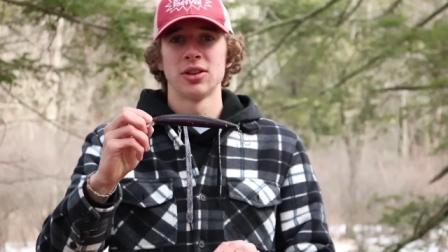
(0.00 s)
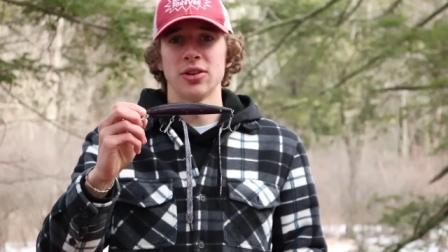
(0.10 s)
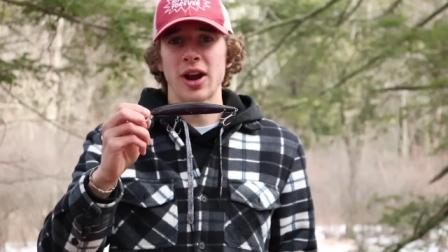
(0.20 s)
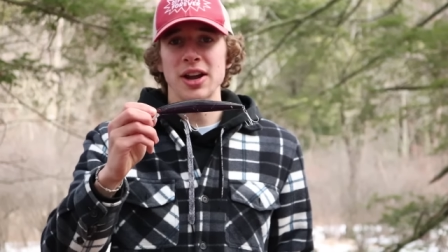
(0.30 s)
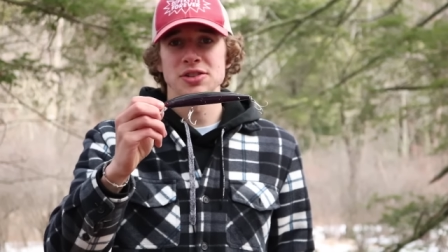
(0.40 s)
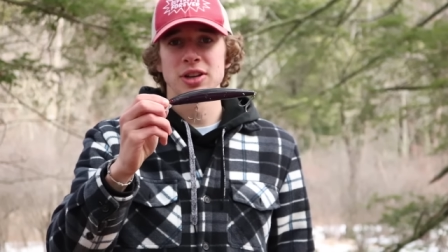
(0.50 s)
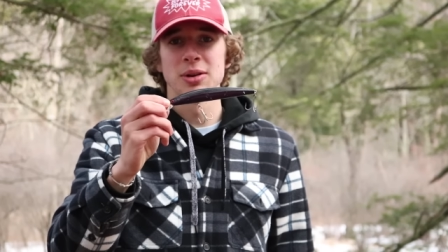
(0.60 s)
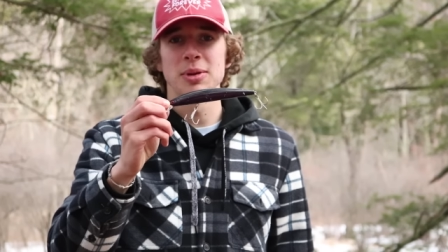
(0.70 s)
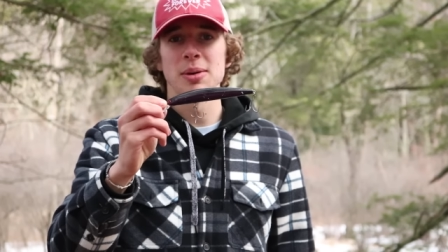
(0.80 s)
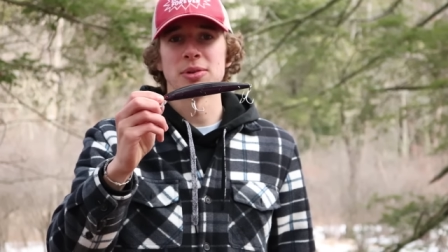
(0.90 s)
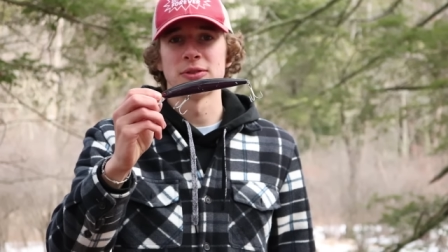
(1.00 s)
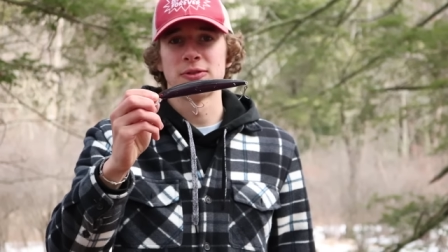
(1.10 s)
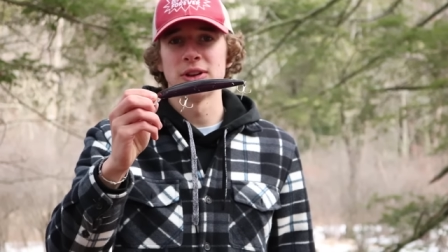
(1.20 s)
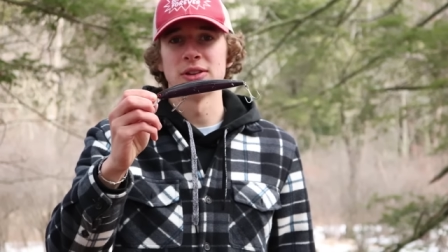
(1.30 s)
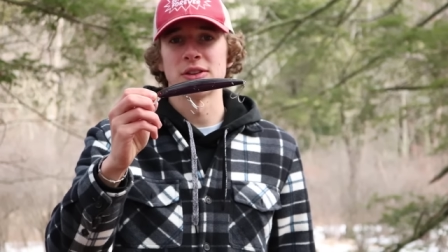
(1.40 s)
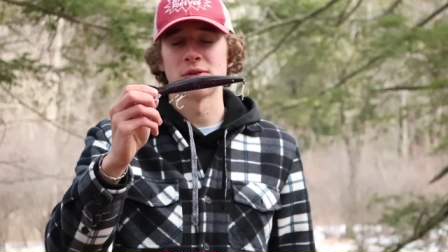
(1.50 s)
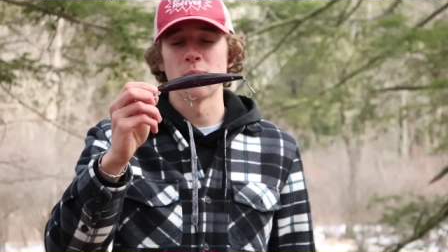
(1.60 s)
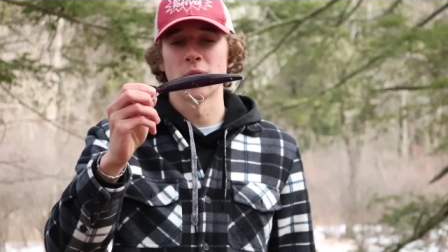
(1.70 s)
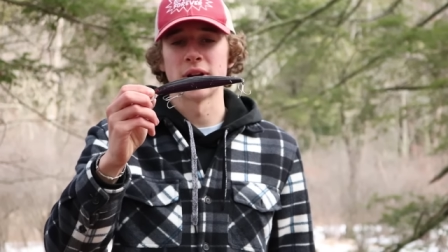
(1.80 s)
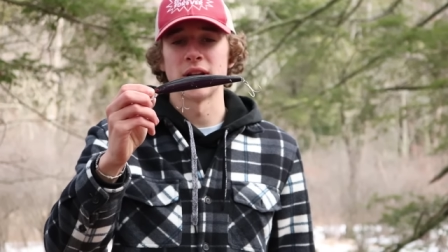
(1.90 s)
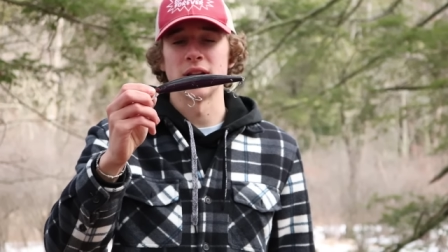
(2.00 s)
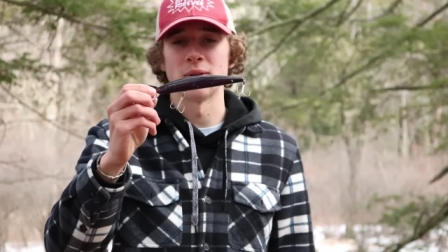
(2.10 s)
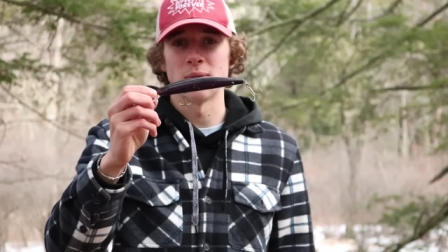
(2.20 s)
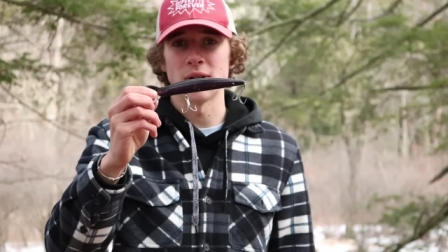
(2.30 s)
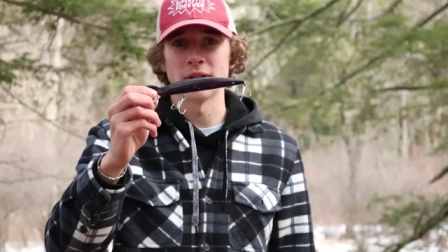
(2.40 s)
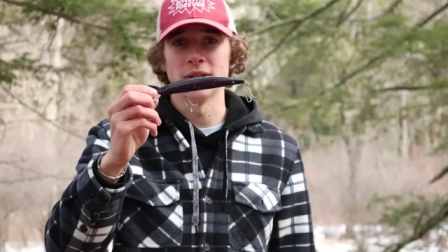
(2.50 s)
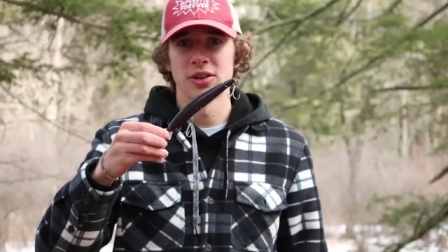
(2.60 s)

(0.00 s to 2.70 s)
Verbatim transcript: you're actually going to be able to feel this working in the water.